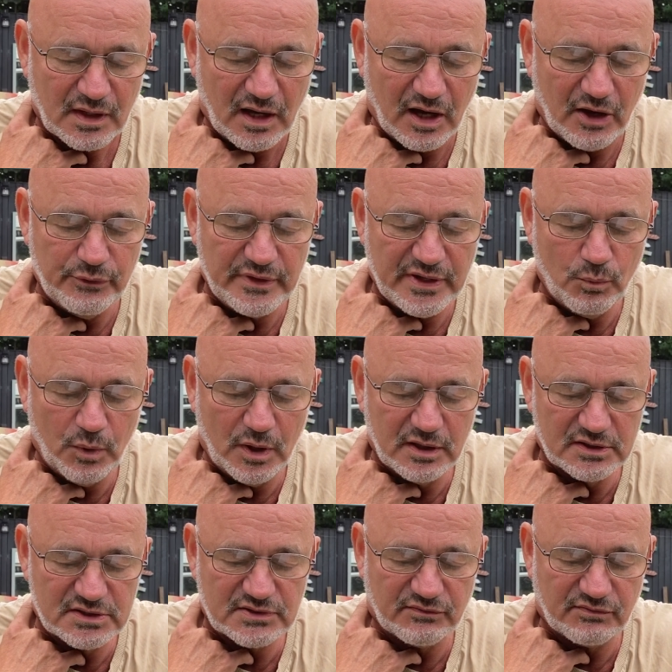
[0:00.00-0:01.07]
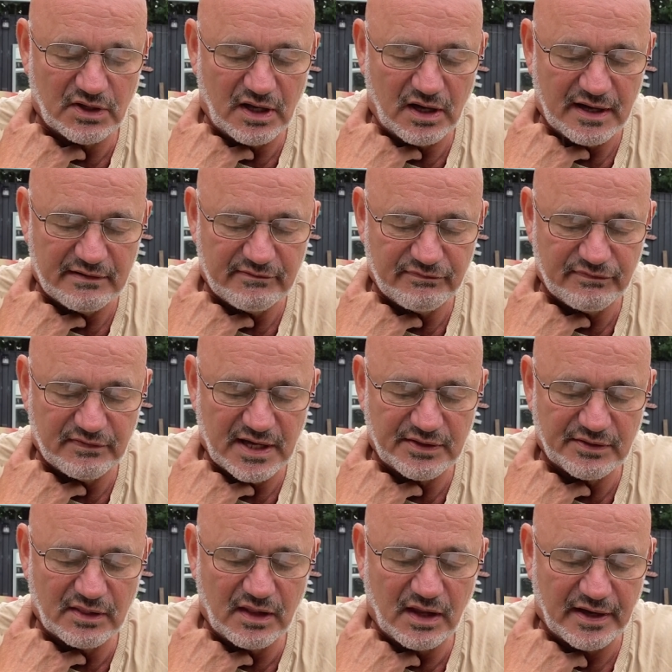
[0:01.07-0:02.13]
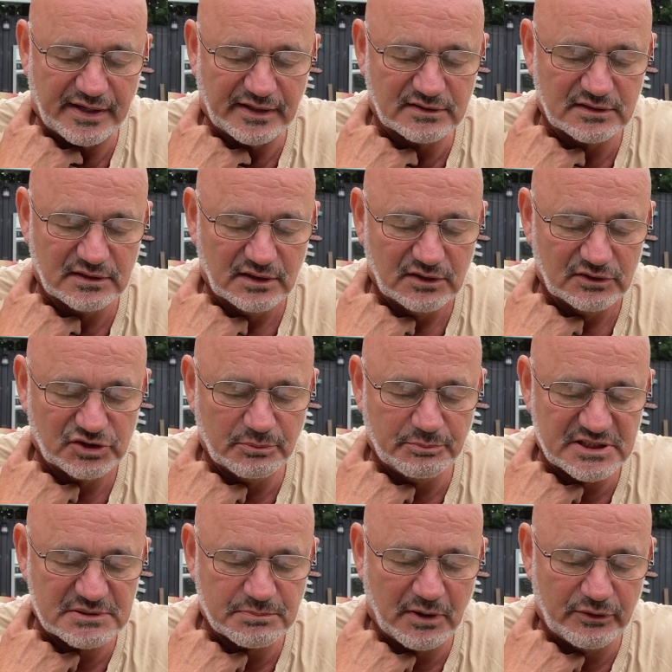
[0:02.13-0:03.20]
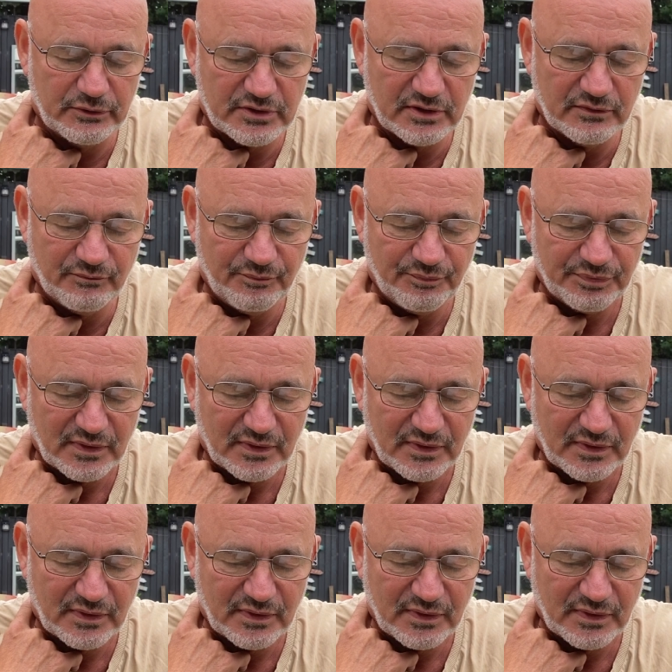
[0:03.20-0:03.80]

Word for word: Only words of life and light should be spoken,